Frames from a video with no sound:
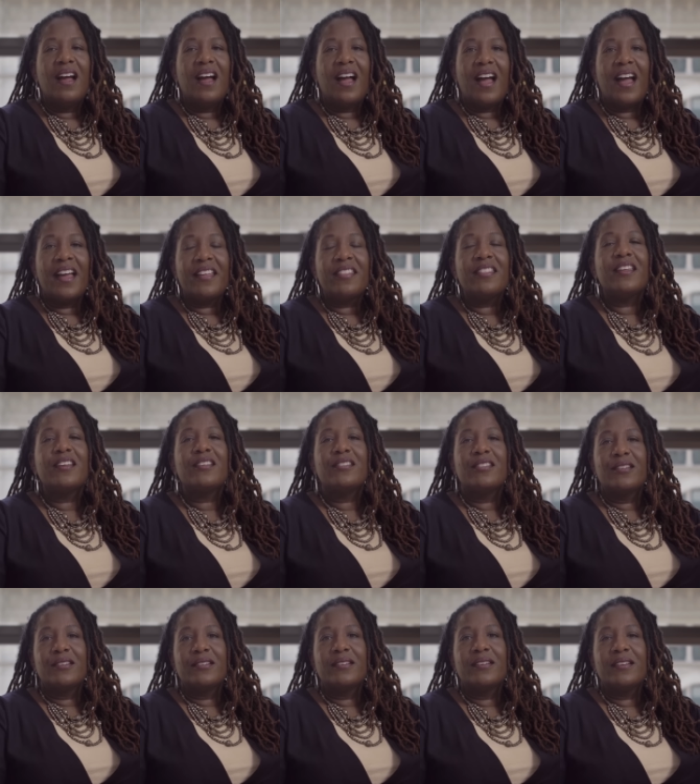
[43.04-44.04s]
I think
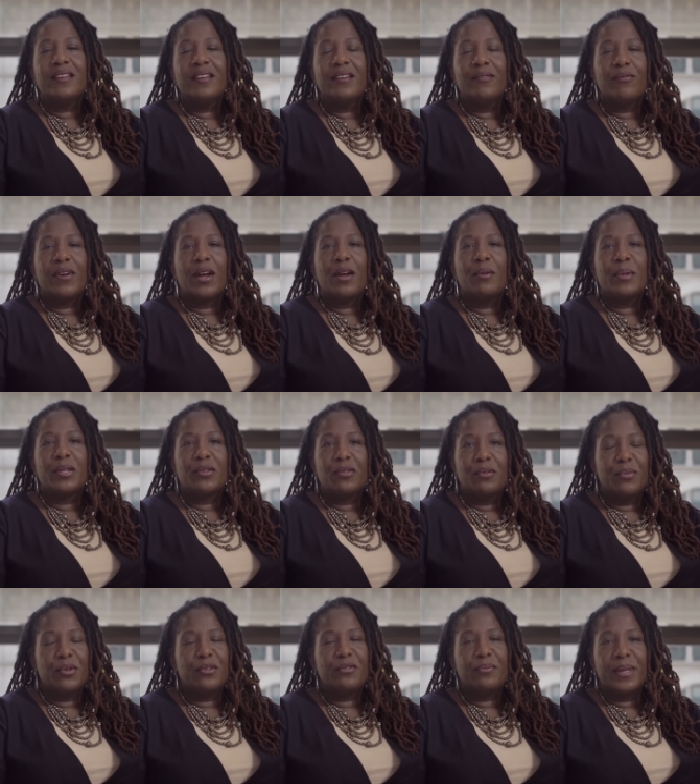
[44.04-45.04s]
the environmental
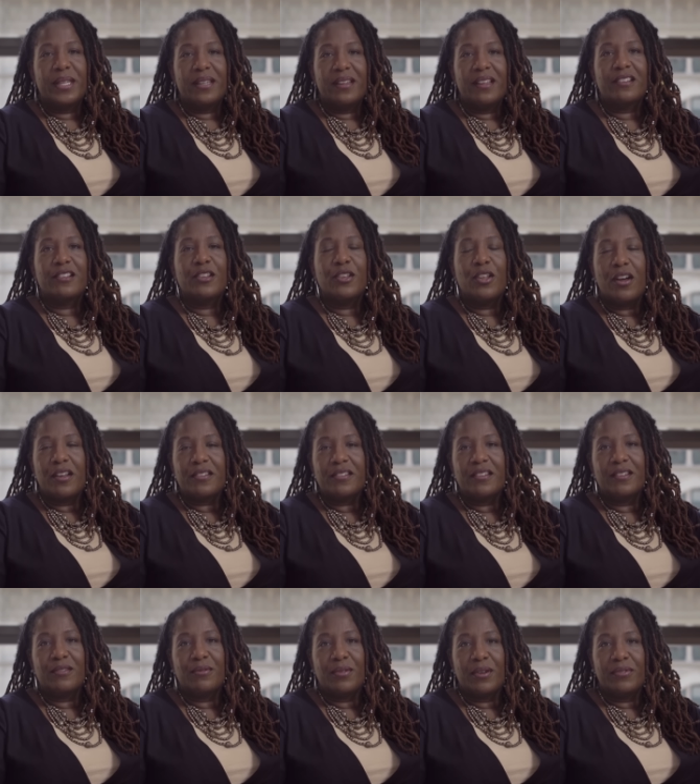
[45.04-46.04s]
movement has lost
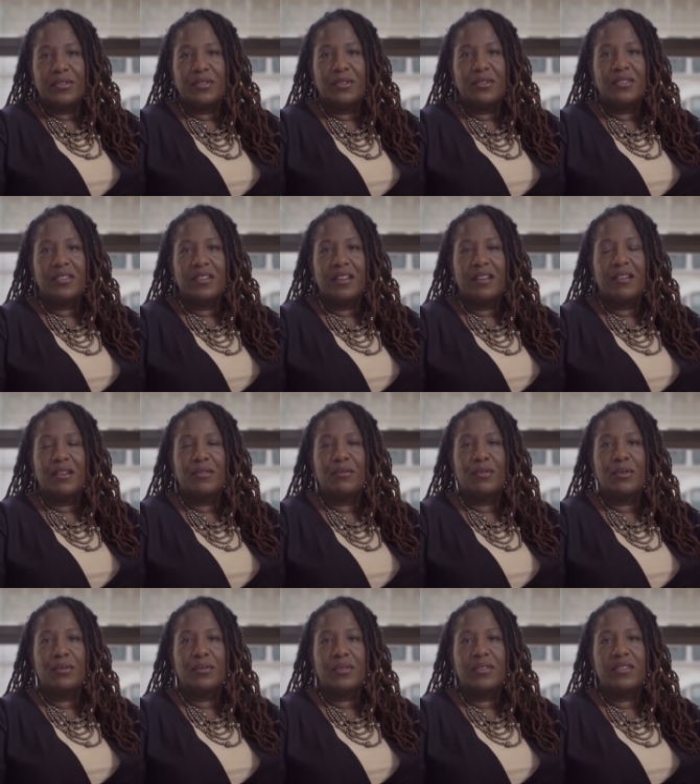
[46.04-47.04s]
its revolutionary
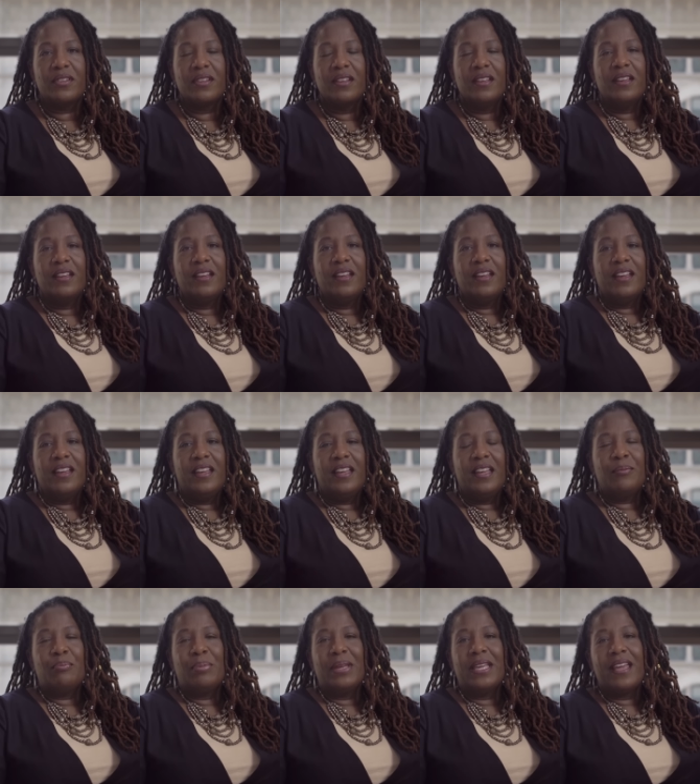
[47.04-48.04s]
roots.
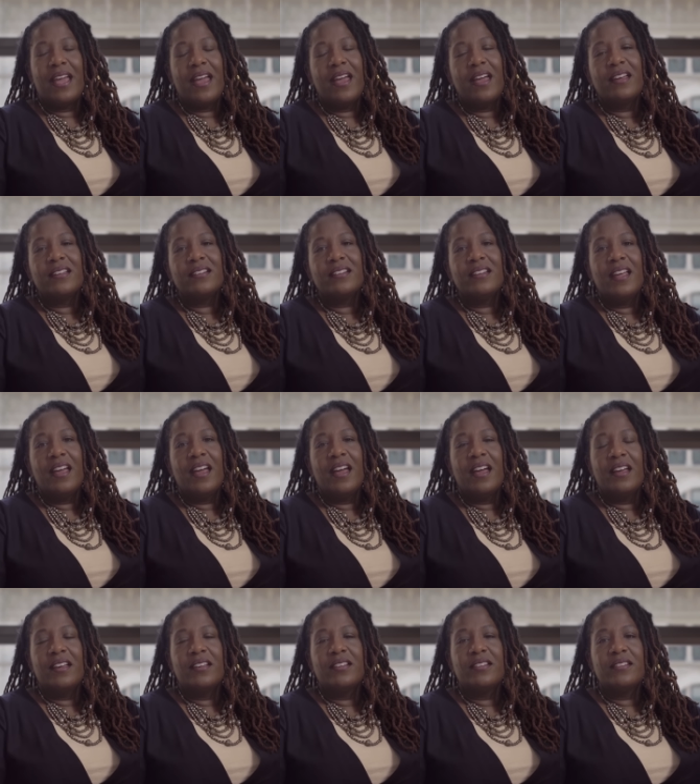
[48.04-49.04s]
It began
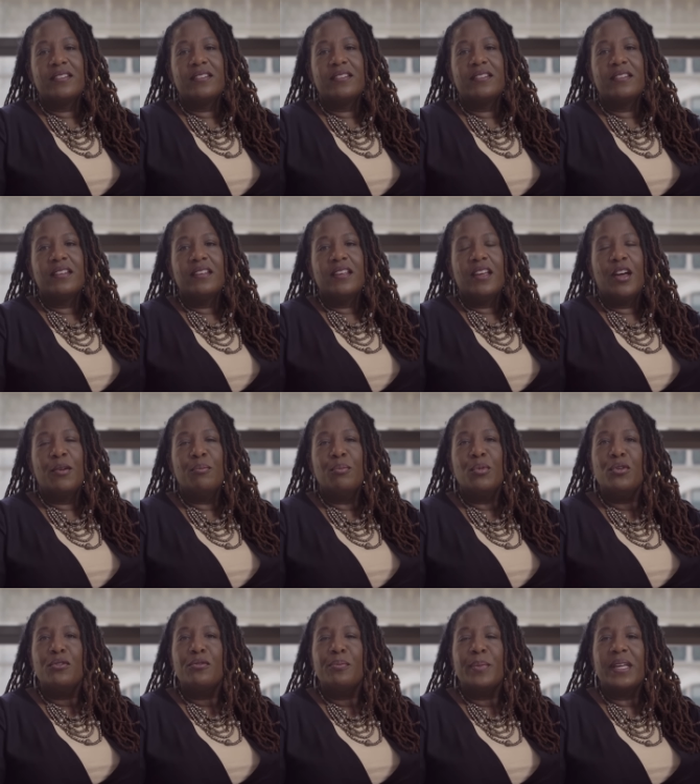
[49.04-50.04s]
as a
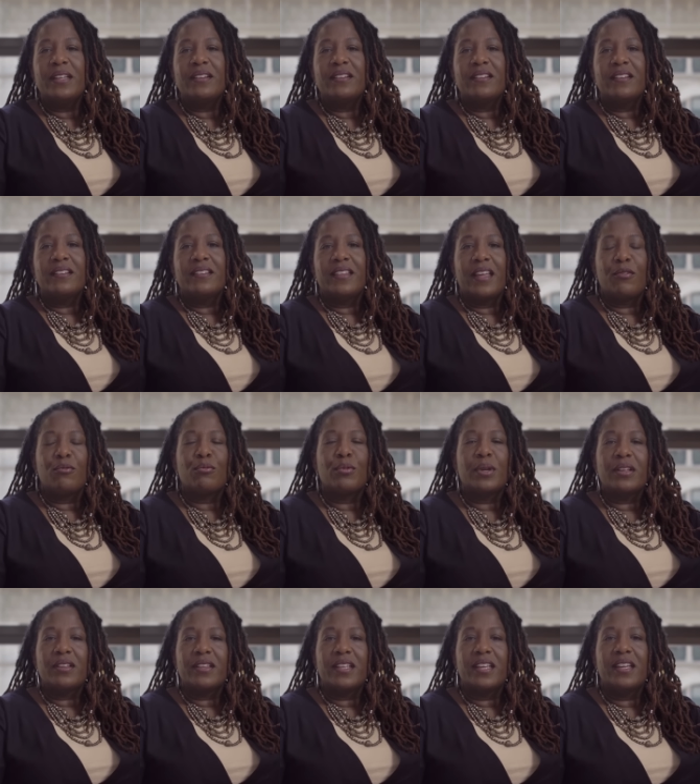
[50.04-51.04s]
movement that
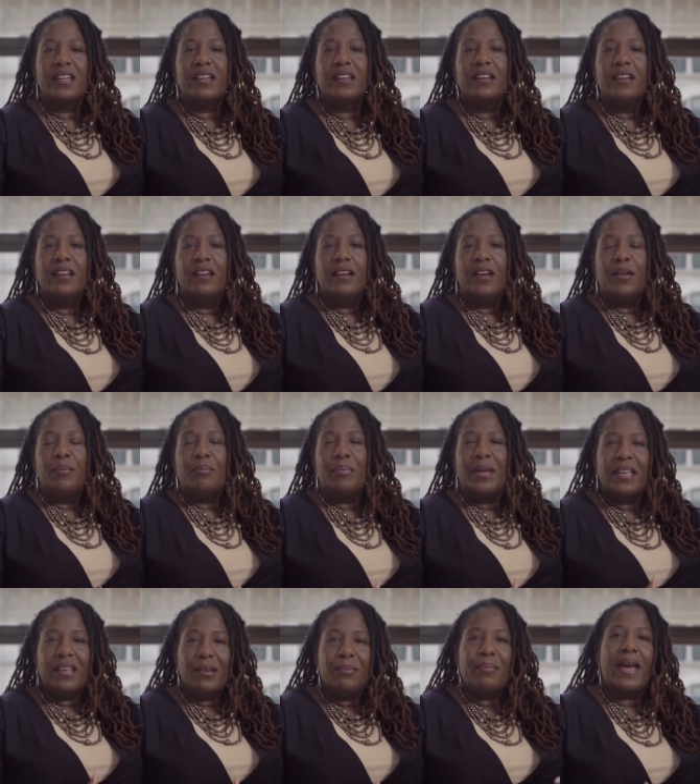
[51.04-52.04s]
really
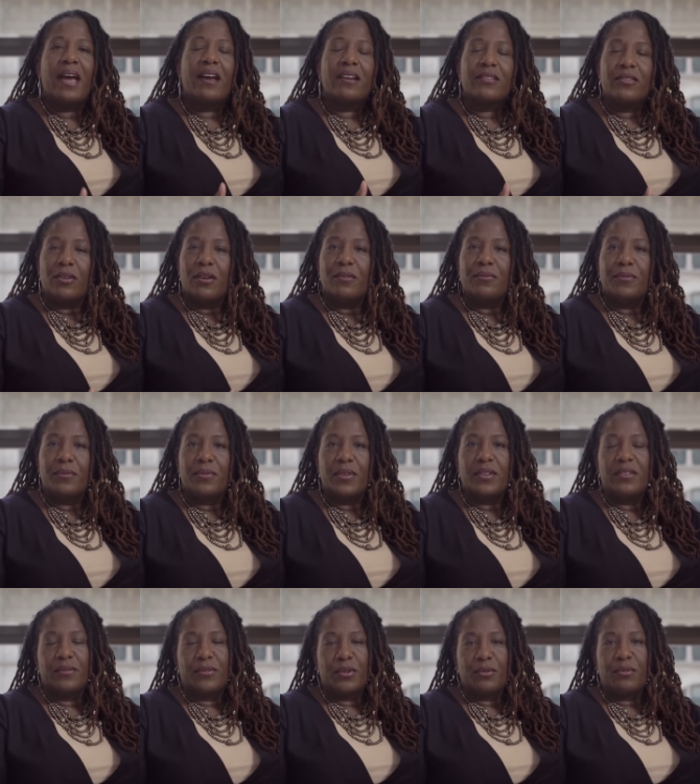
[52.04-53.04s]
piggybacked off of the
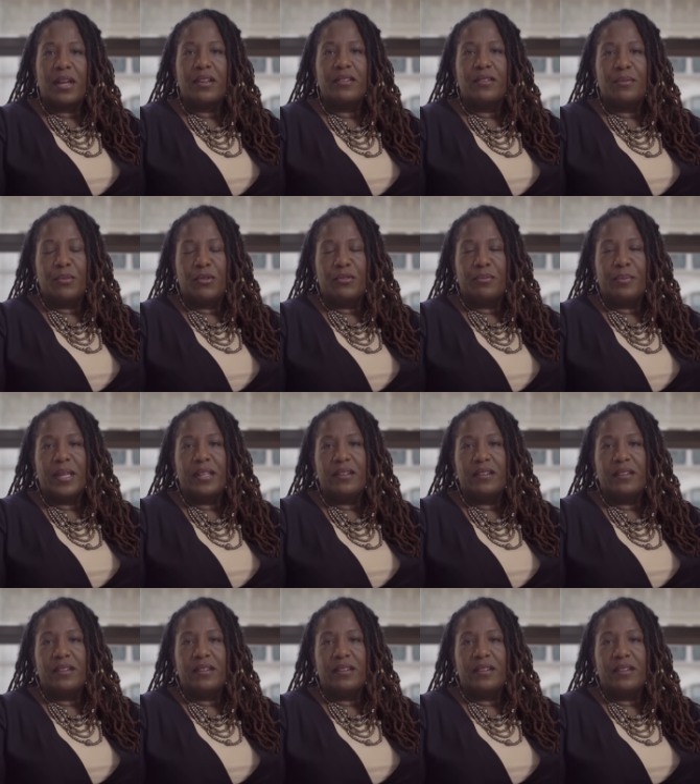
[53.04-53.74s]
civil rights movement.